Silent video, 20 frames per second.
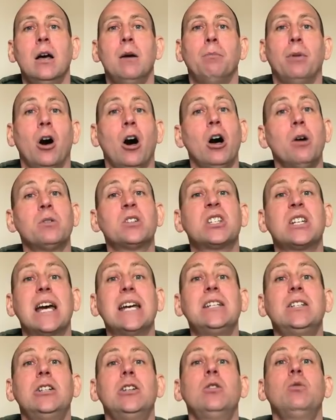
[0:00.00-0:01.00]
But I would
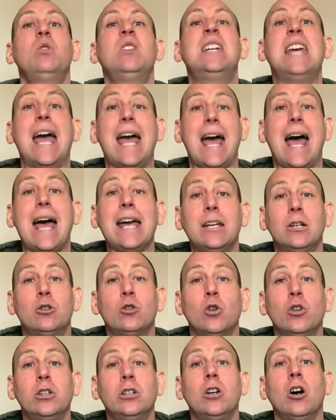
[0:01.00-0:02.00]
say to you, get a groin